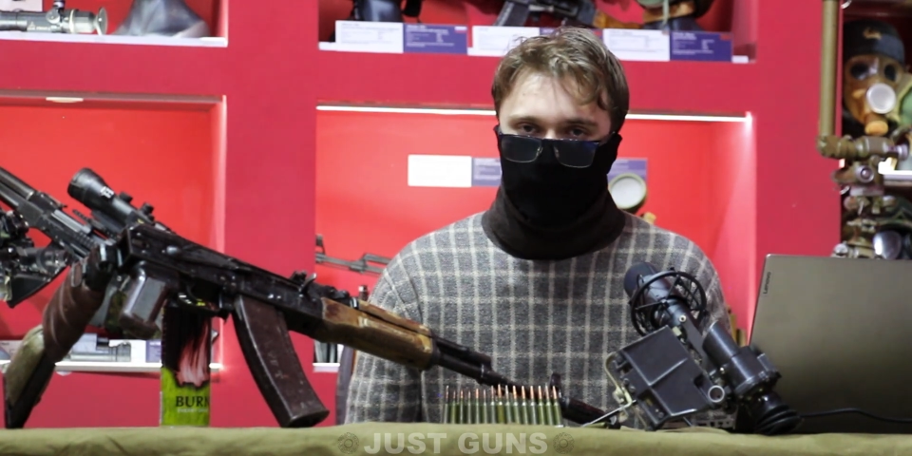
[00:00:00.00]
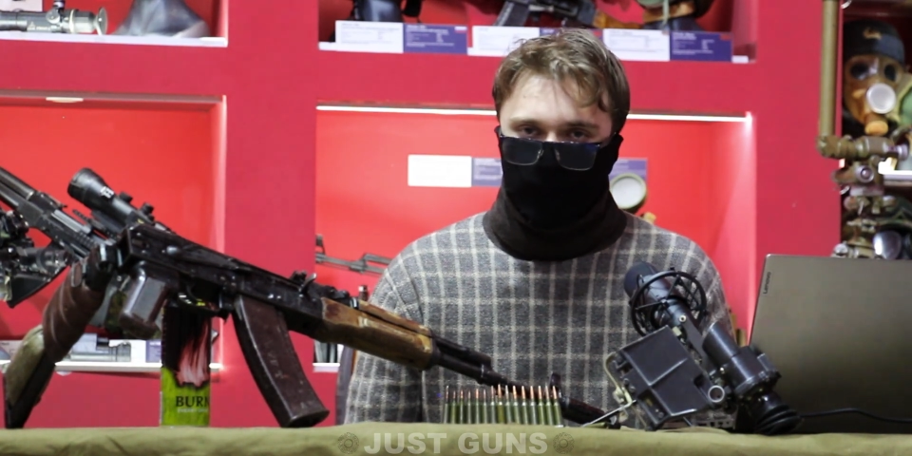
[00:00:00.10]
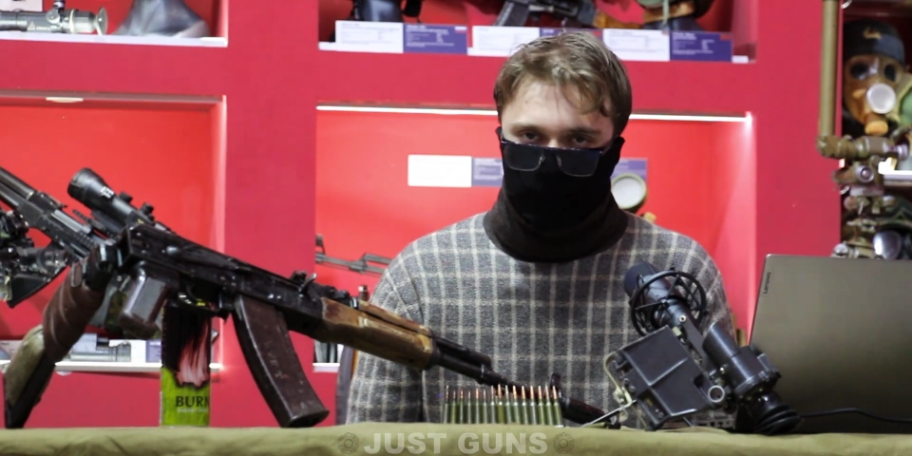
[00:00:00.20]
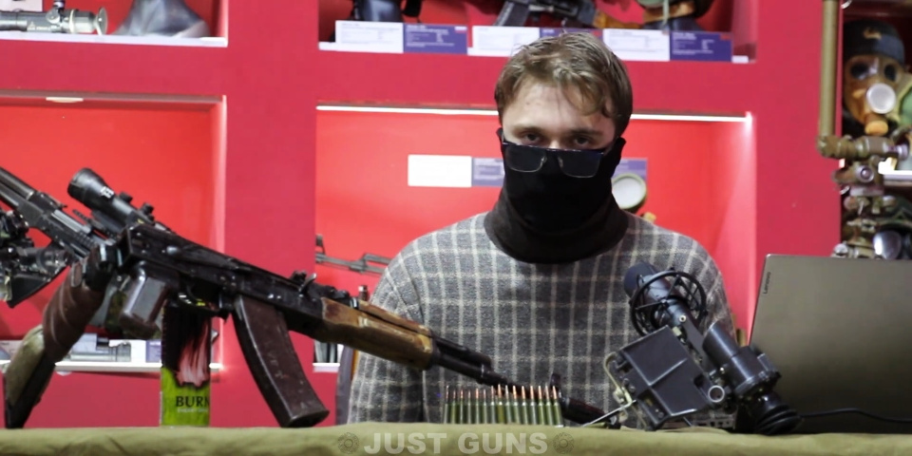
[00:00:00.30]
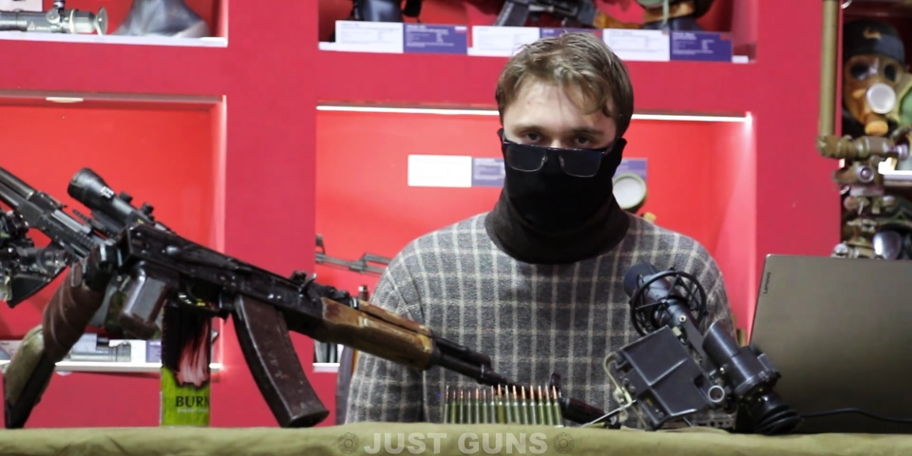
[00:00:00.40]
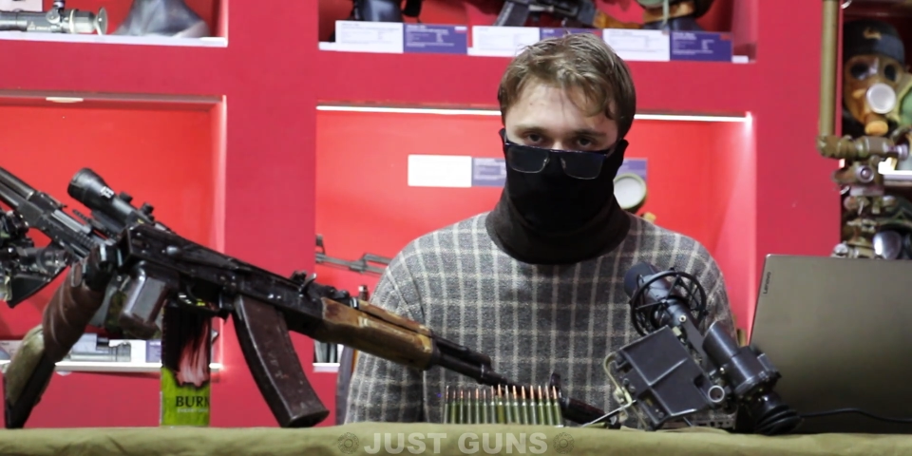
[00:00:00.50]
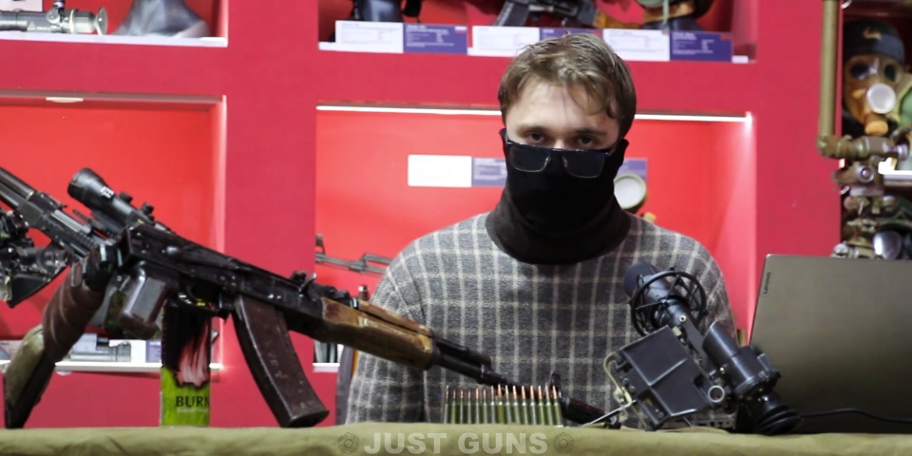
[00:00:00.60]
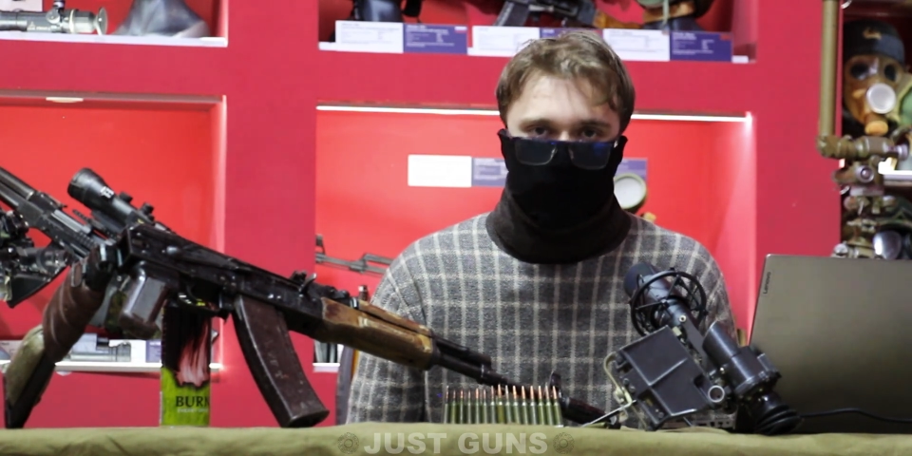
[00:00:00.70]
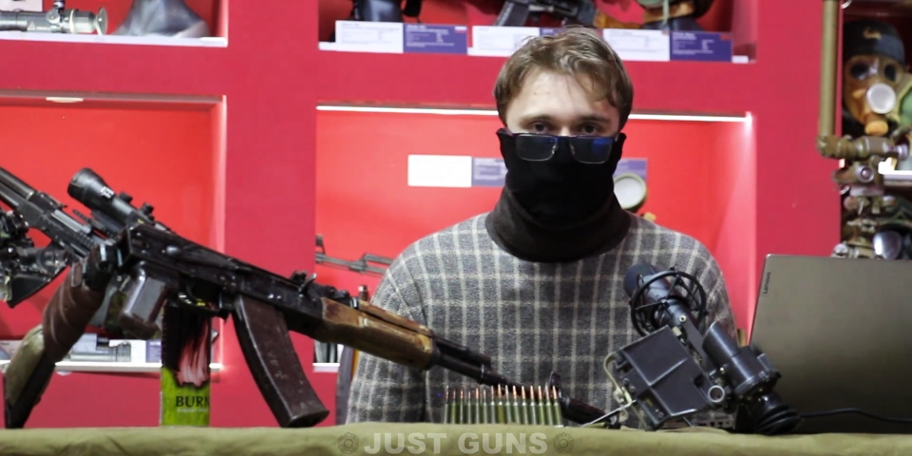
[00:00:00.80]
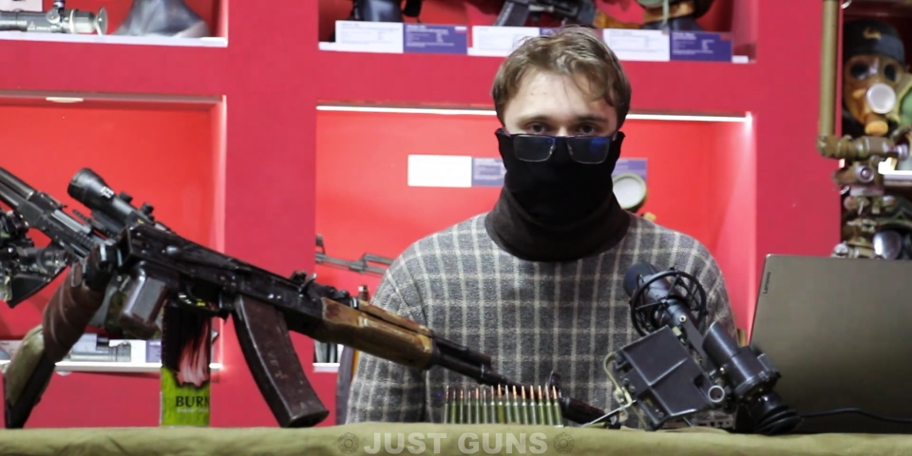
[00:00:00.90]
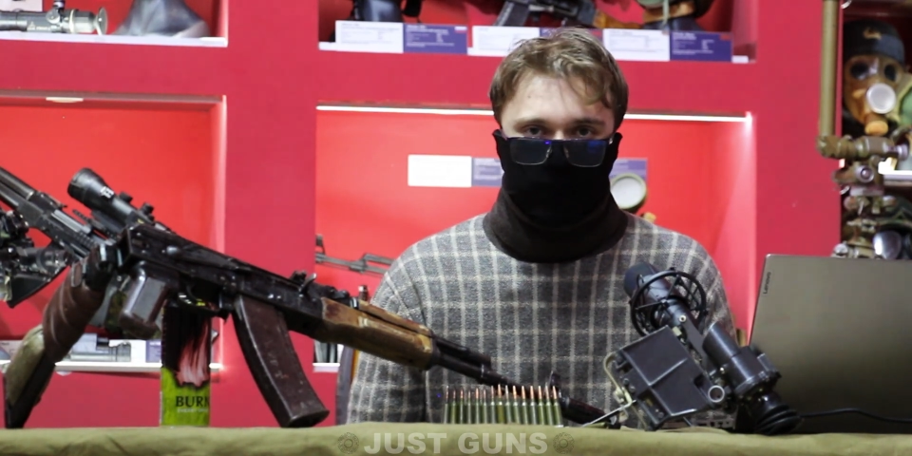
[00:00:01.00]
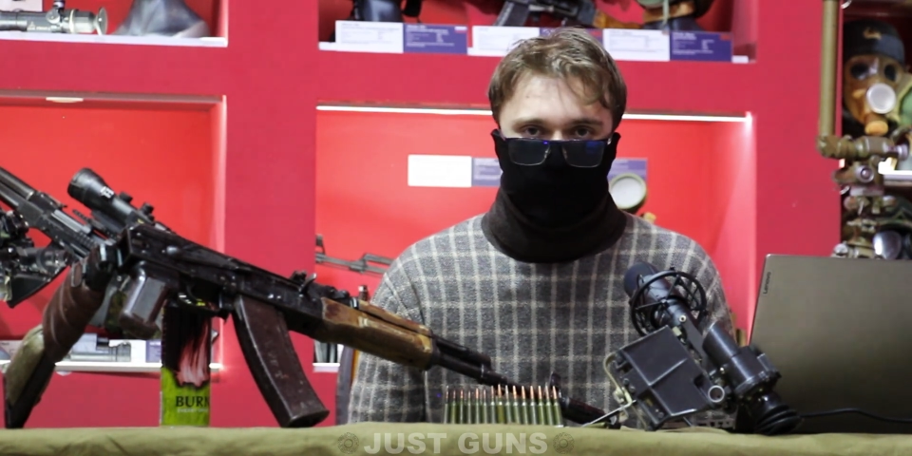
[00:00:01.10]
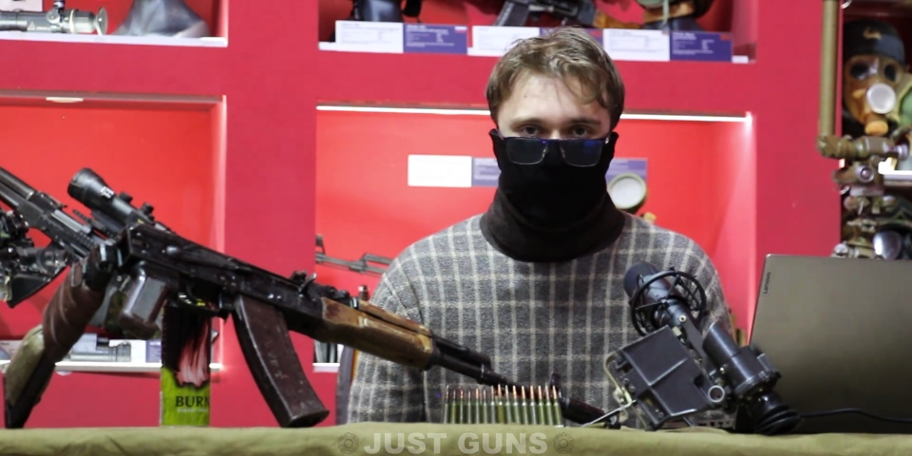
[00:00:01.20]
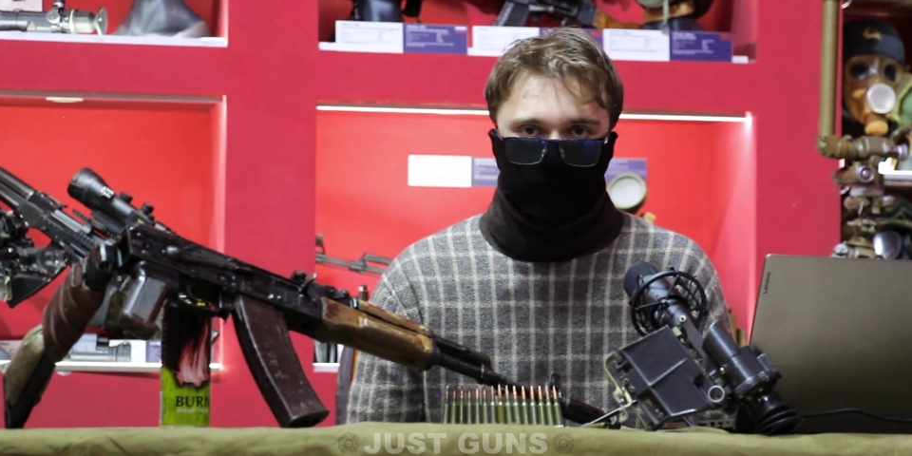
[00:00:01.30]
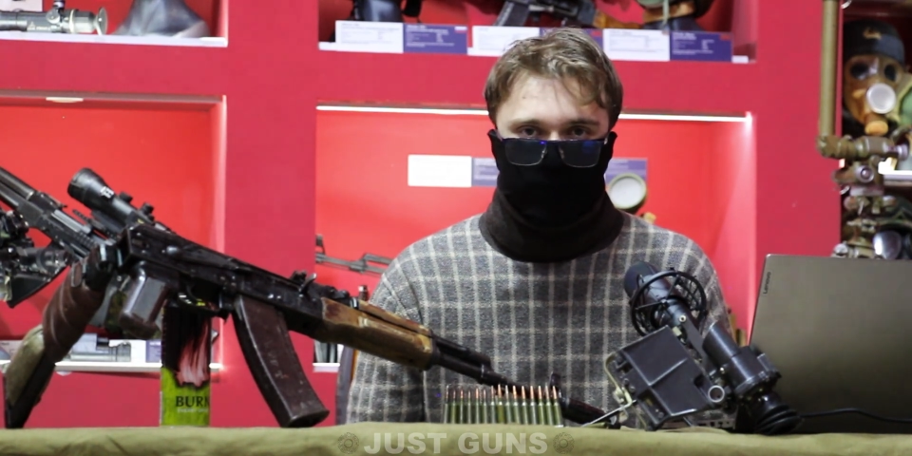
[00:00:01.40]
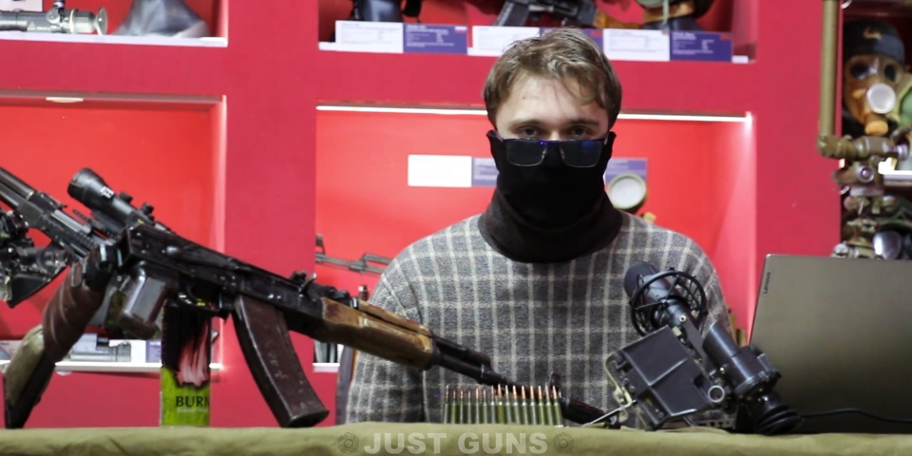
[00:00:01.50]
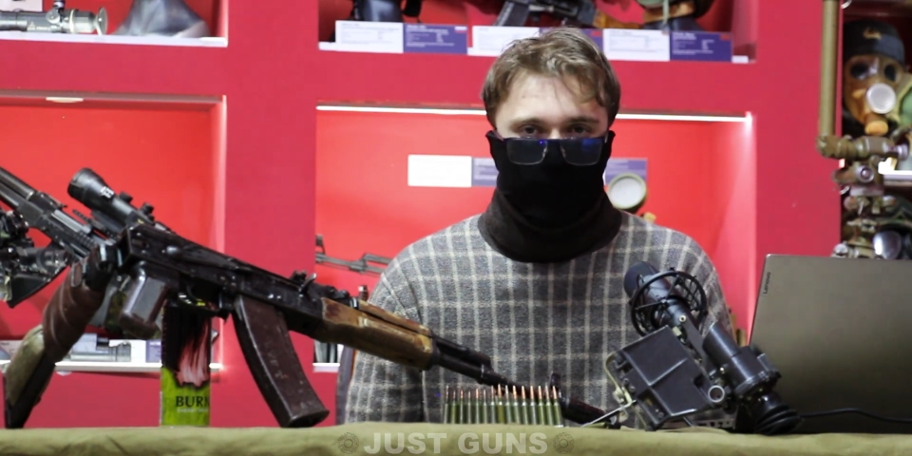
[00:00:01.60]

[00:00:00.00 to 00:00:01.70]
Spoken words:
accuracy in this case